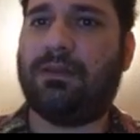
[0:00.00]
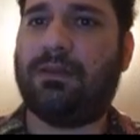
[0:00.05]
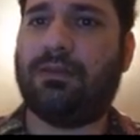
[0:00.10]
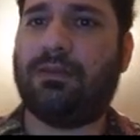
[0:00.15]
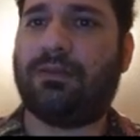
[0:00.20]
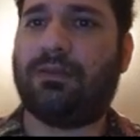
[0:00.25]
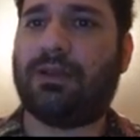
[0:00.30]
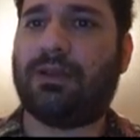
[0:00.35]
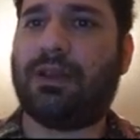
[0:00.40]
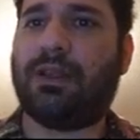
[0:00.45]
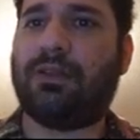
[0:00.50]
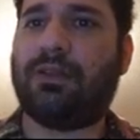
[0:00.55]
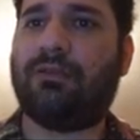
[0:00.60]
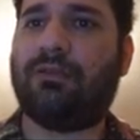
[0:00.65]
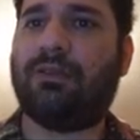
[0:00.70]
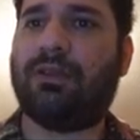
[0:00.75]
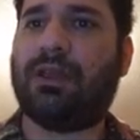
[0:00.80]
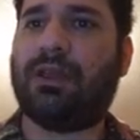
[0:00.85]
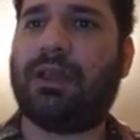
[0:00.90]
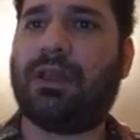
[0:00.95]
Look, let's do
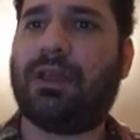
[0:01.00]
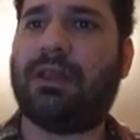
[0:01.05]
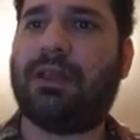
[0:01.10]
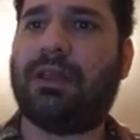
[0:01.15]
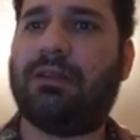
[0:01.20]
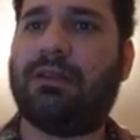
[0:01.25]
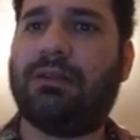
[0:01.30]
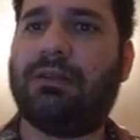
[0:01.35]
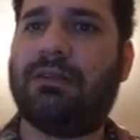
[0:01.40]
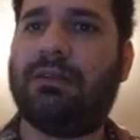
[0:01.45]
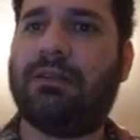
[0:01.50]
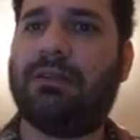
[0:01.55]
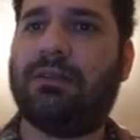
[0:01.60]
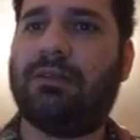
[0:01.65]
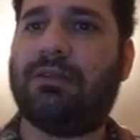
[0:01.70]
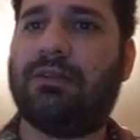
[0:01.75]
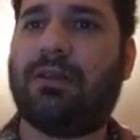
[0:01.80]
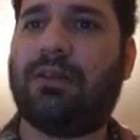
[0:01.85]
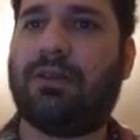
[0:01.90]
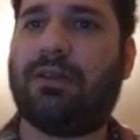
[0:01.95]
it again.
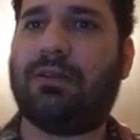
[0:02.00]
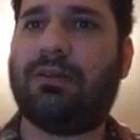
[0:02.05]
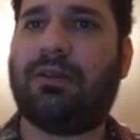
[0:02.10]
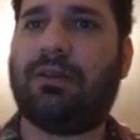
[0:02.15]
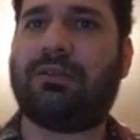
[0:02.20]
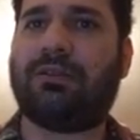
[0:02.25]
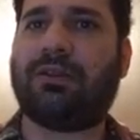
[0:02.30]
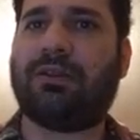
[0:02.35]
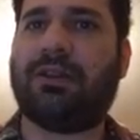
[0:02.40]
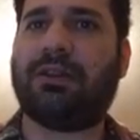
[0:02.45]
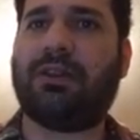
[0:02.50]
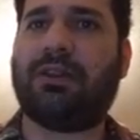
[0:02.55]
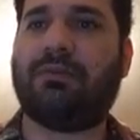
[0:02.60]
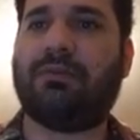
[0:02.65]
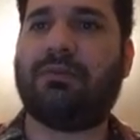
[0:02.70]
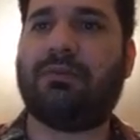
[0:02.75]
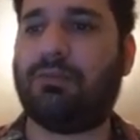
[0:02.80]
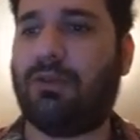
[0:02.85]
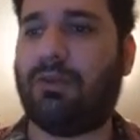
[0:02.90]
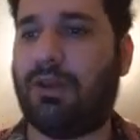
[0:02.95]
I thought this
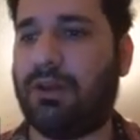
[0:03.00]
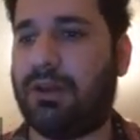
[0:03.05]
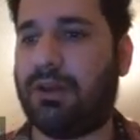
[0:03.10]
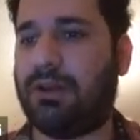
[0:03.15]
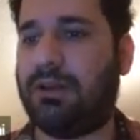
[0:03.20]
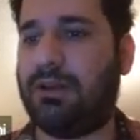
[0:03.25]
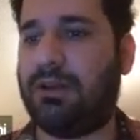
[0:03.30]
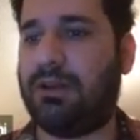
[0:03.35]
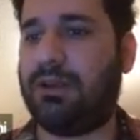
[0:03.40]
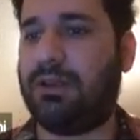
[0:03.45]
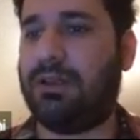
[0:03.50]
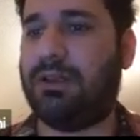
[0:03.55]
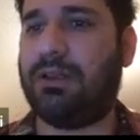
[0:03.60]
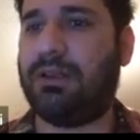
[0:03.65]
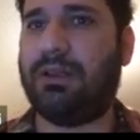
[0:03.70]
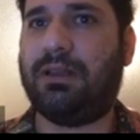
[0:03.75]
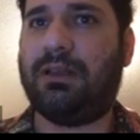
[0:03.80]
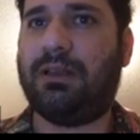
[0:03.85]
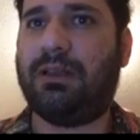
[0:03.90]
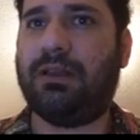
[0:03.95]
was 1.
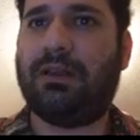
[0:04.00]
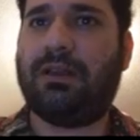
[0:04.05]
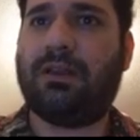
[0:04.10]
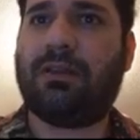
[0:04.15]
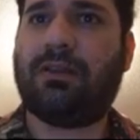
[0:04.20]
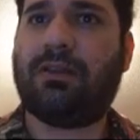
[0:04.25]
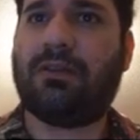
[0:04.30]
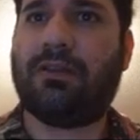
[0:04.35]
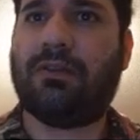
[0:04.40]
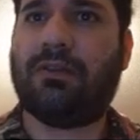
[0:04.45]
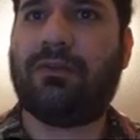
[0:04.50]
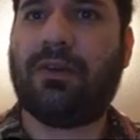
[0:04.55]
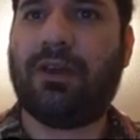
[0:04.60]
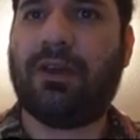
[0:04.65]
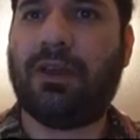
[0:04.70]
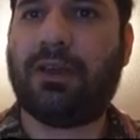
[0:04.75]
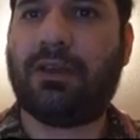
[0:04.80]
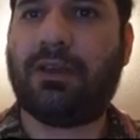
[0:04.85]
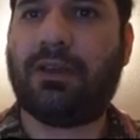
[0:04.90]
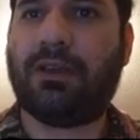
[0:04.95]
So if
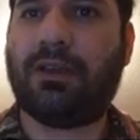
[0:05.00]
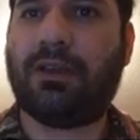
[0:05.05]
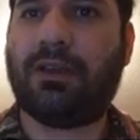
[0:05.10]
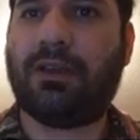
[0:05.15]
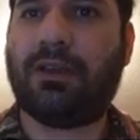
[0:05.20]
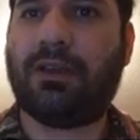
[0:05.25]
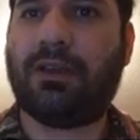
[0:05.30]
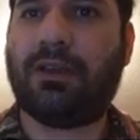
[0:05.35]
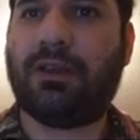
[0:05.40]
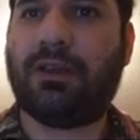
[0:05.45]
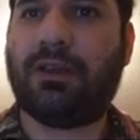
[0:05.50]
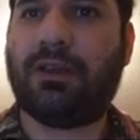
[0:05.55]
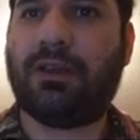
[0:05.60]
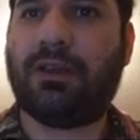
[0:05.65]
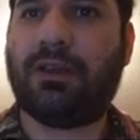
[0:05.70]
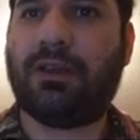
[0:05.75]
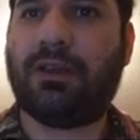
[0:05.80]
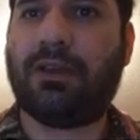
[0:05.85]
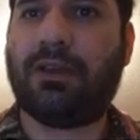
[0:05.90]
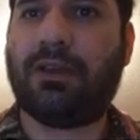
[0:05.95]
I
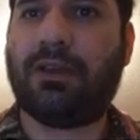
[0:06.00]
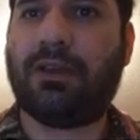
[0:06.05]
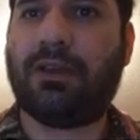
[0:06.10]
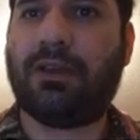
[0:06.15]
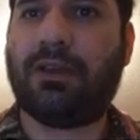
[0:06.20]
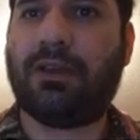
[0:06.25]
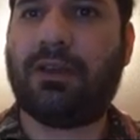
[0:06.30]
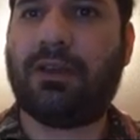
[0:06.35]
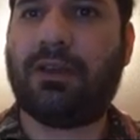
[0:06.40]
A plus,